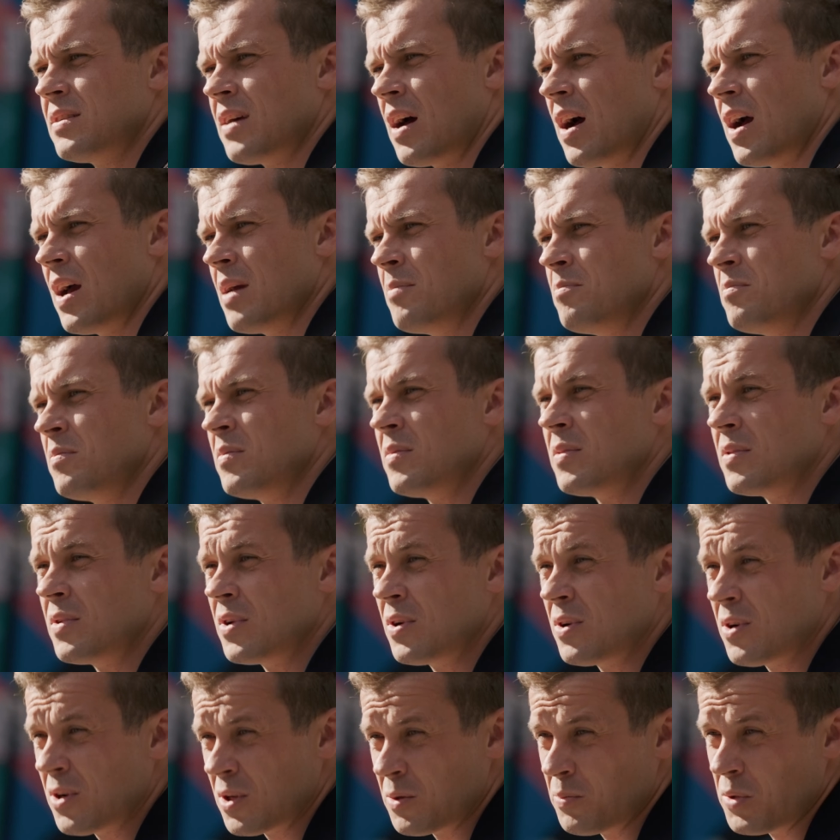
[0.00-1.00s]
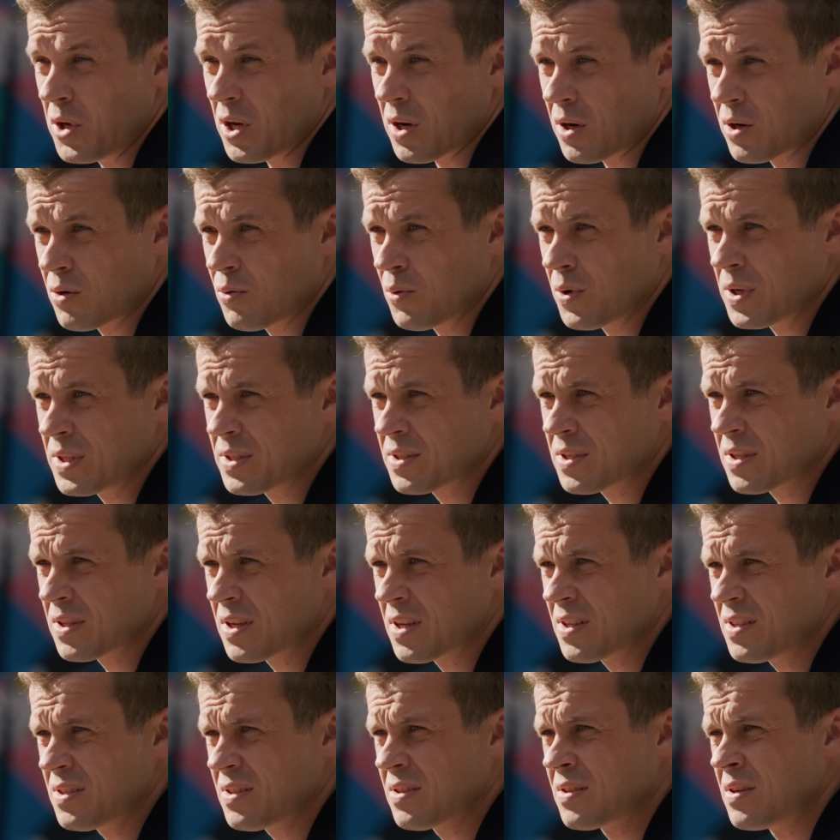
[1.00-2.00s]
time could be a
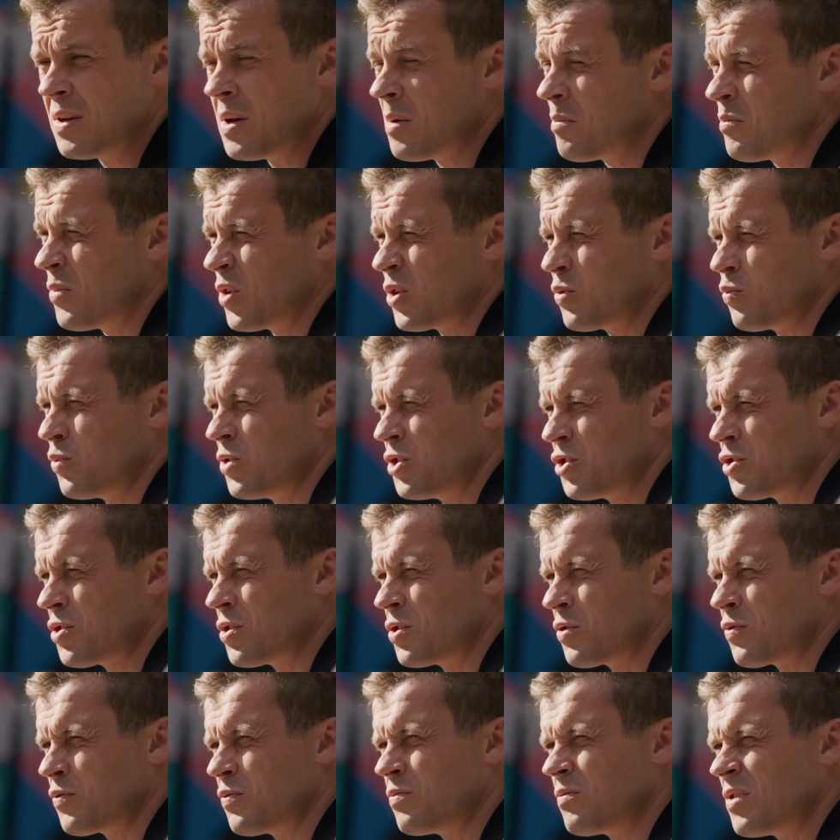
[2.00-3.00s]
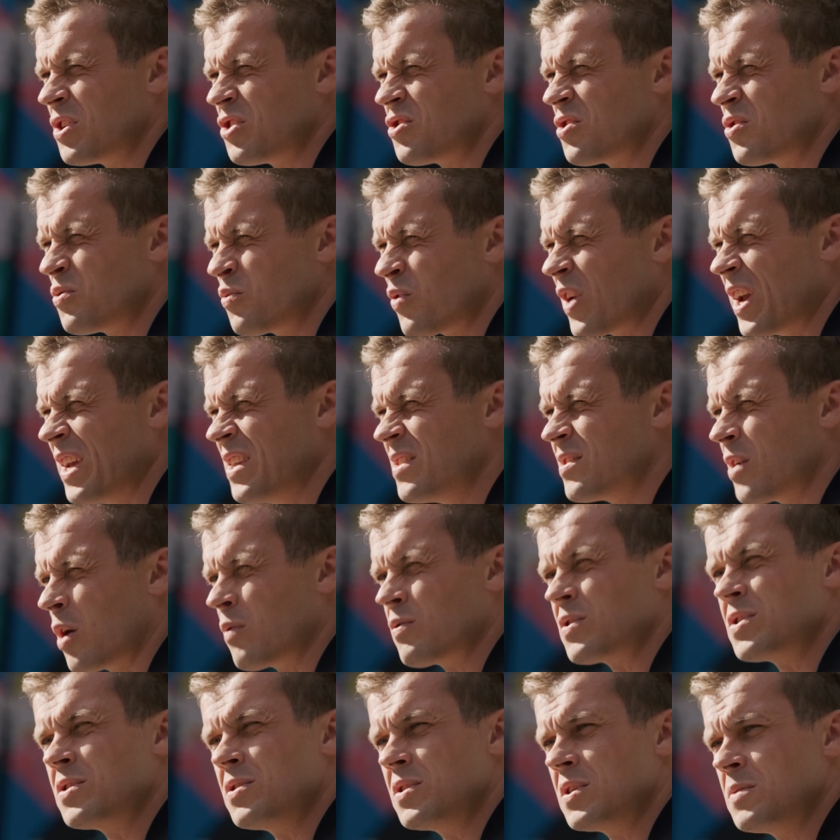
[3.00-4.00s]
coincidence, but it should raise
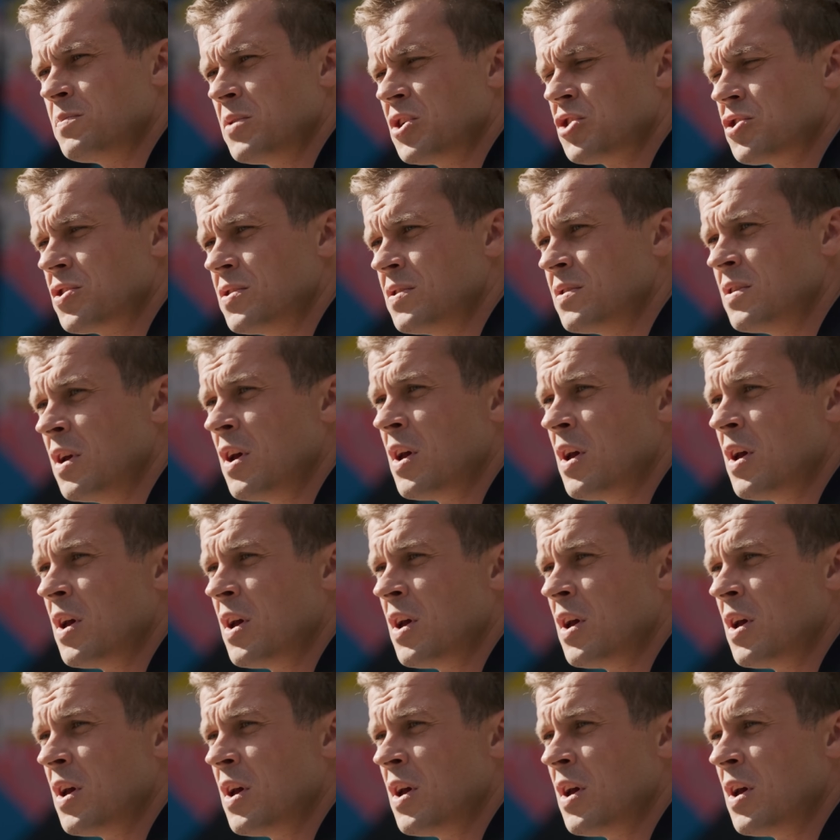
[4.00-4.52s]
our suspicion.